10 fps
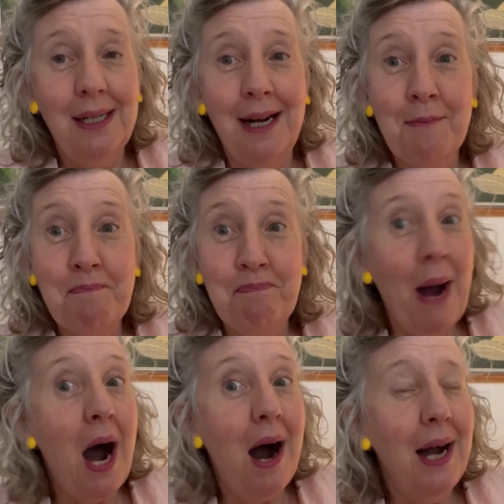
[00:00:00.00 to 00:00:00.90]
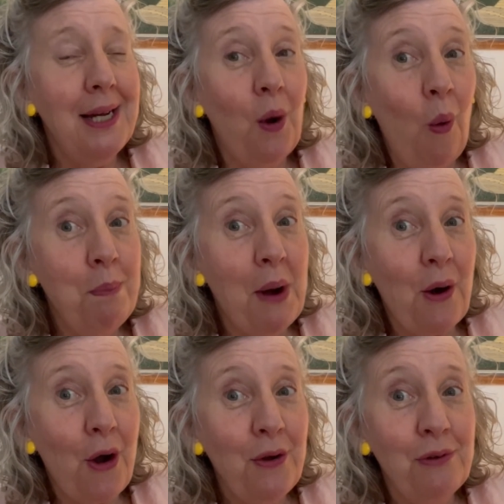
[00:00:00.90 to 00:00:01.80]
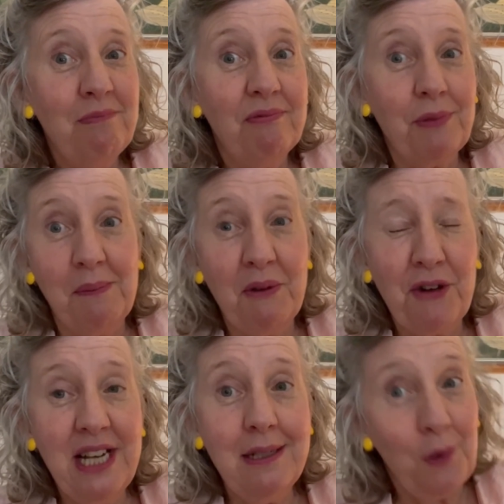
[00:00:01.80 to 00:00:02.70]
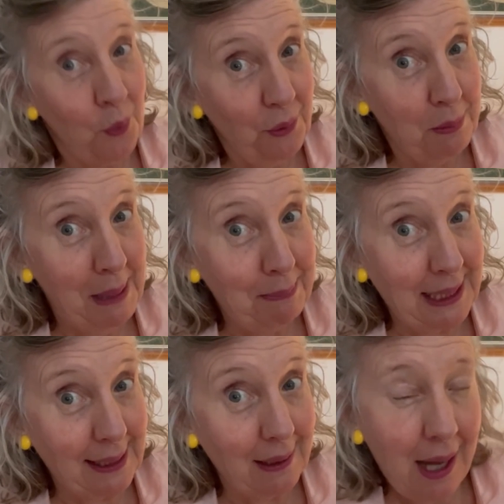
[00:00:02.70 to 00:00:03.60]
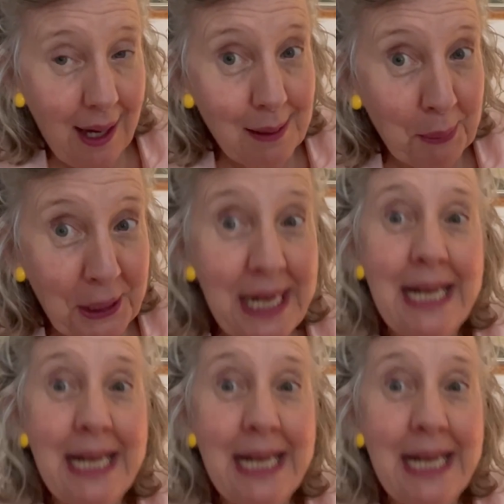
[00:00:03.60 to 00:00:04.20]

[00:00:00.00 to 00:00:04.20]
and buy or borrow from a friend or the public library